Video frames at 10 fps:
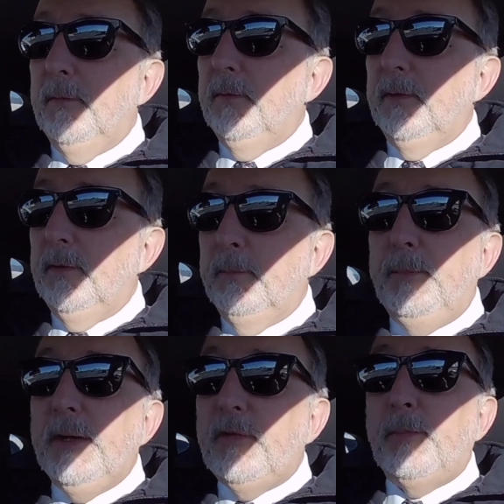the
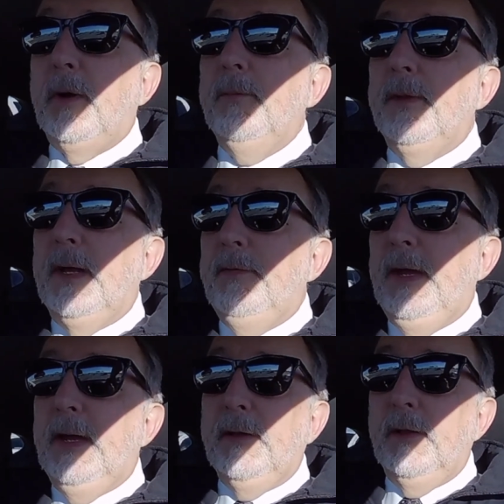biggest problem that I've
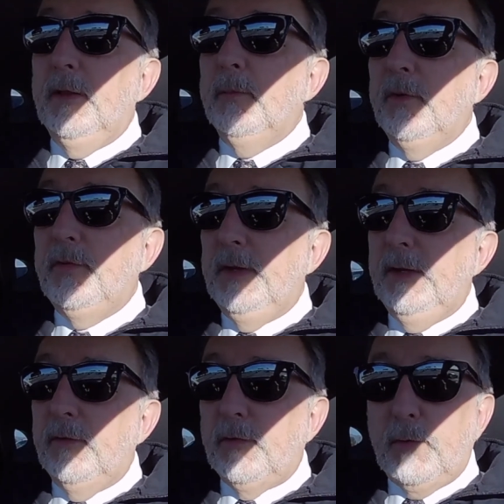had, and the most
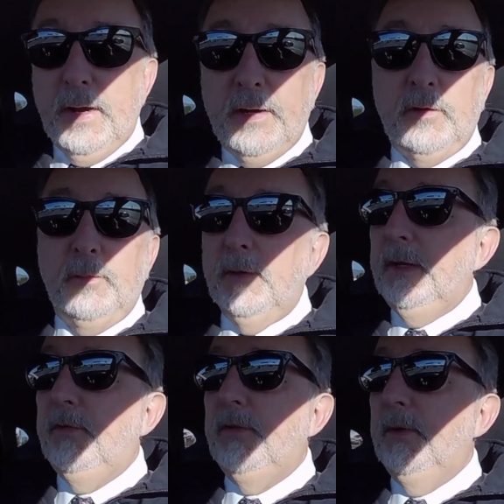intractable
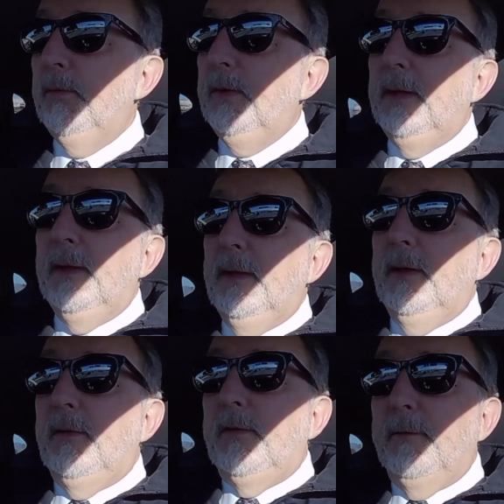issue
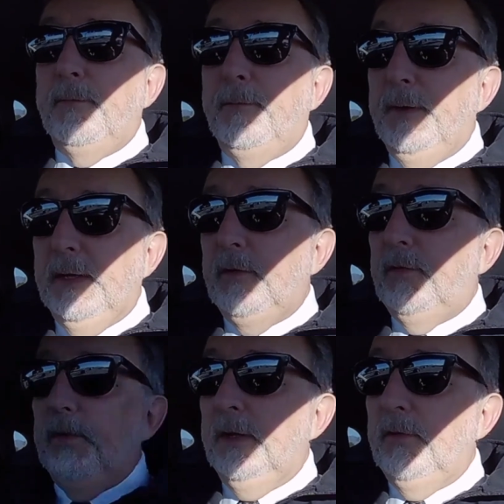to
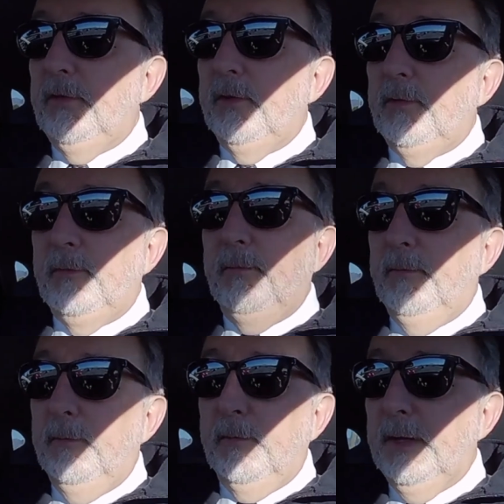fix is just
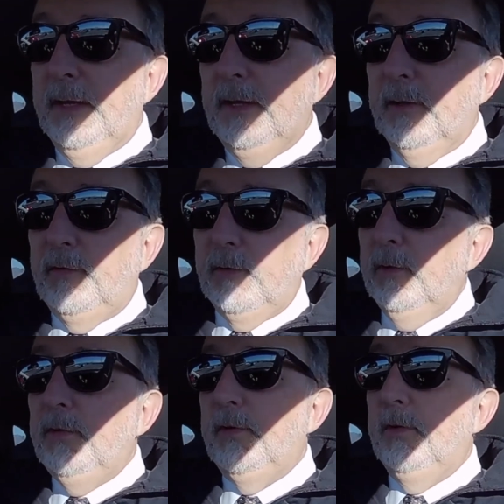getting a
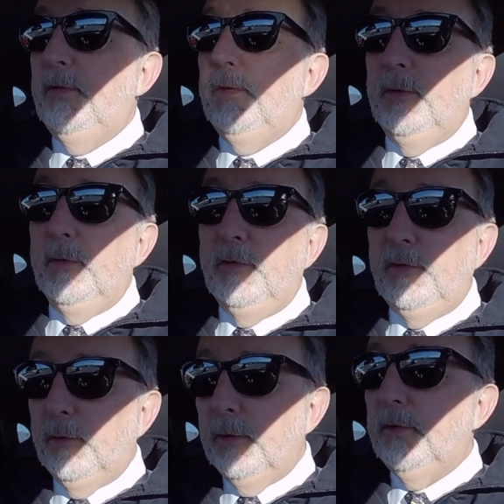solution to
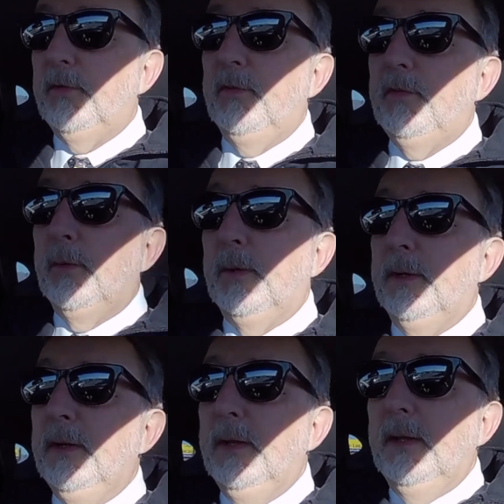shorts and so
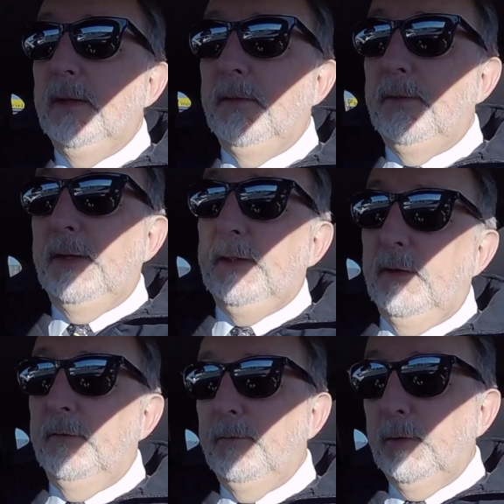on that
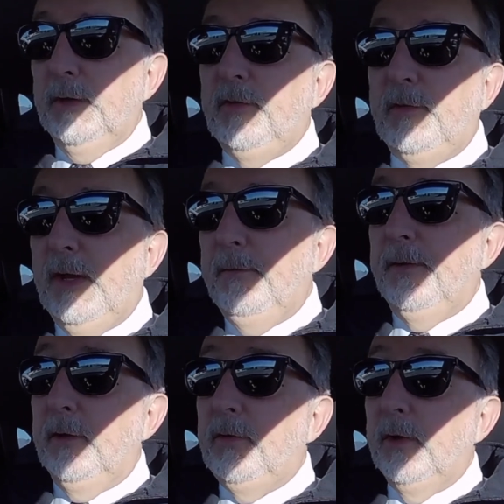avoids
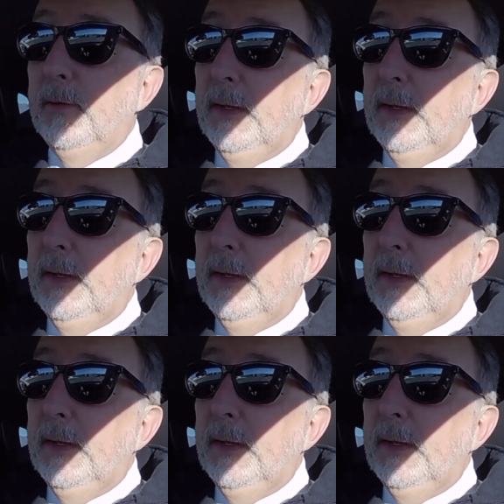chafing. So